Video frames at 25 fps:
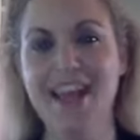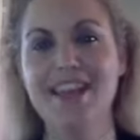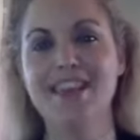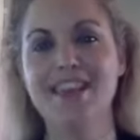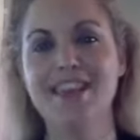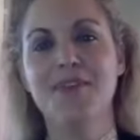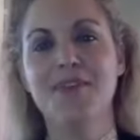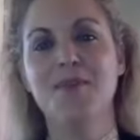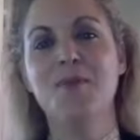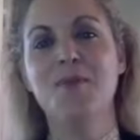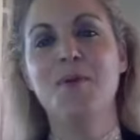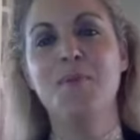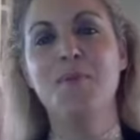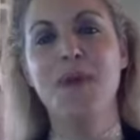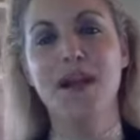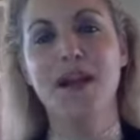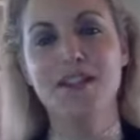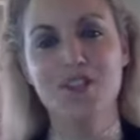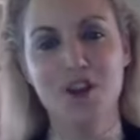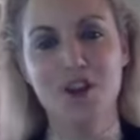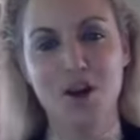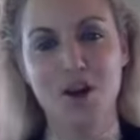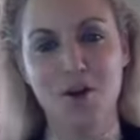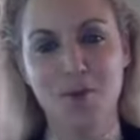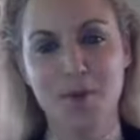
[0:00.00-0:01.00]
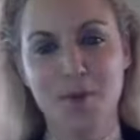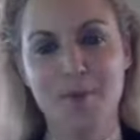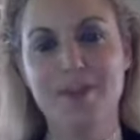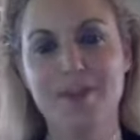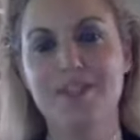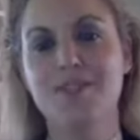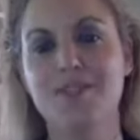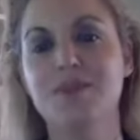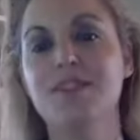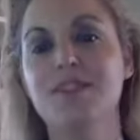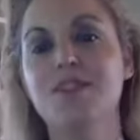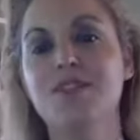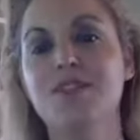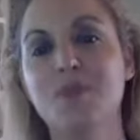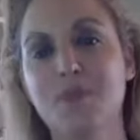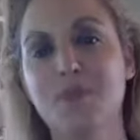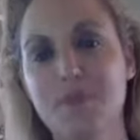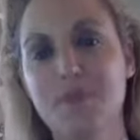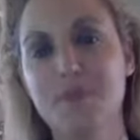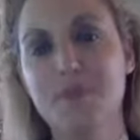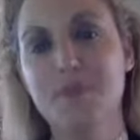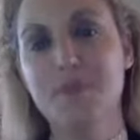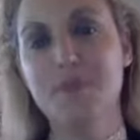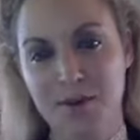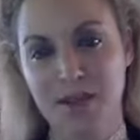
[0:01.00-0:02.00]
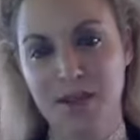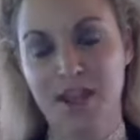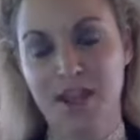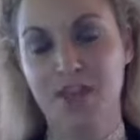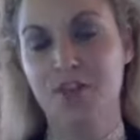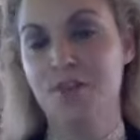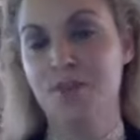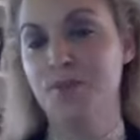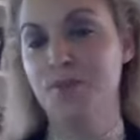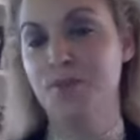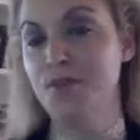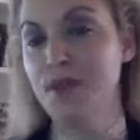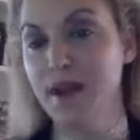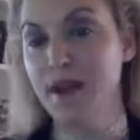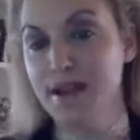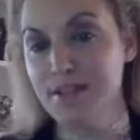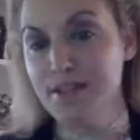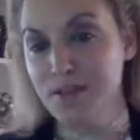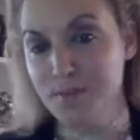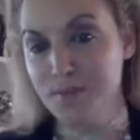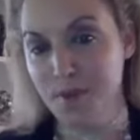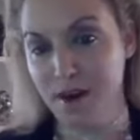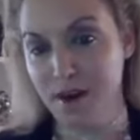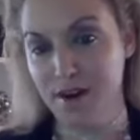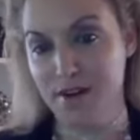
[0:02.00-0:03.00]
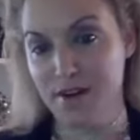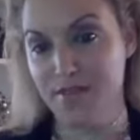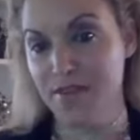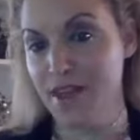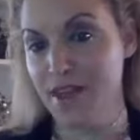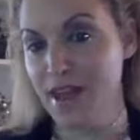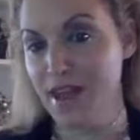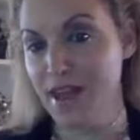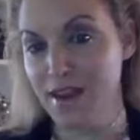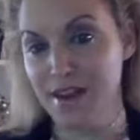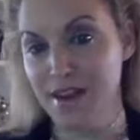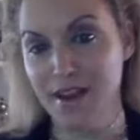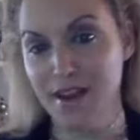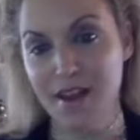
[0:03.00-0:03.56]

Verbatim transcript: Then we went back to all women. So it's a women's networking group. You guys are part of it.